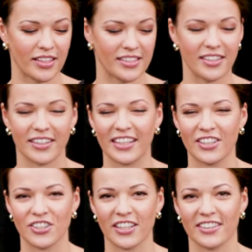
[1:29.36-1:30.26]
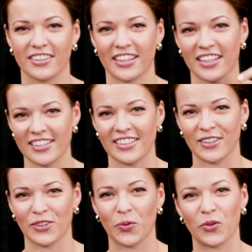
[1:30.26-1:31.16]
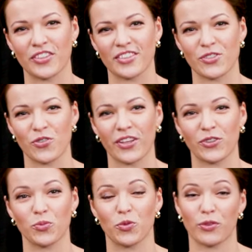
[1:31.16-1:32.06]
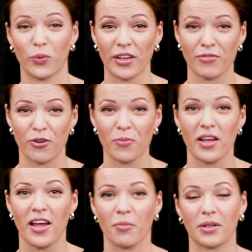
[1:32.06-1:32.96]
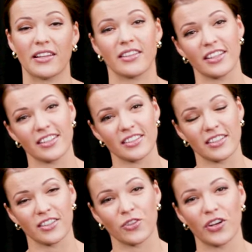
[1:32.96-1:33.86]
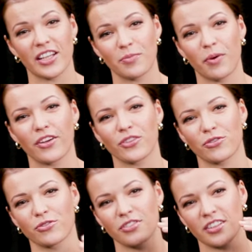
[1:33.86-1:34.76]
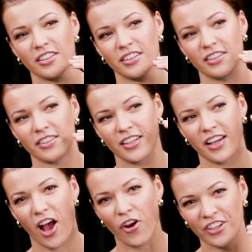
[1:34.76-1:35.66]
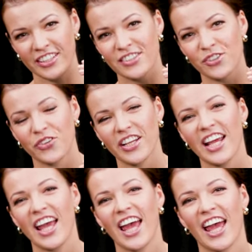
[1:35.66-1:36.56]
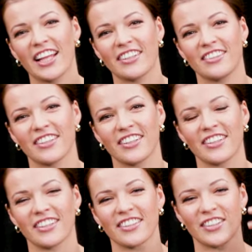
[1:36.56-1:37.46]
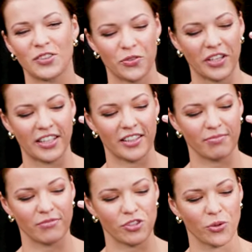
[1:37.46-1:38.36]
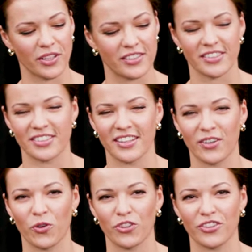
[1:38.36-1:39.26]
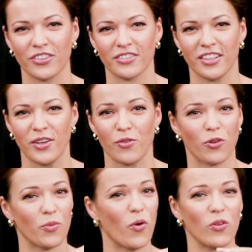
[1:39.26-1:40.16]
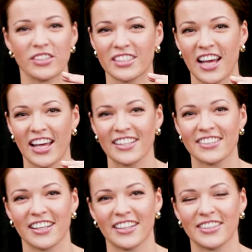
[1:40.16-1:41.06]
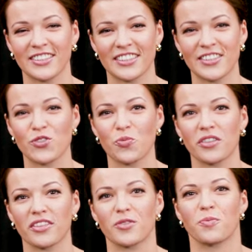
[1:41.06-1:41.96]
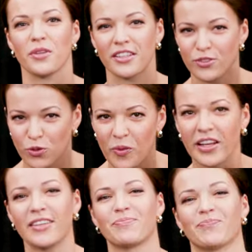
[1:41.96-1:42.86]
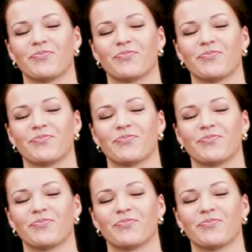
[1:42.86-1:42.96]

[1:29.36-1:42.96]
it's the cliche that the classical accordionists try to move away from, but I think it's a great part of our history, and it really showcases accordion from all sides, and it's an instrument that speaks to many.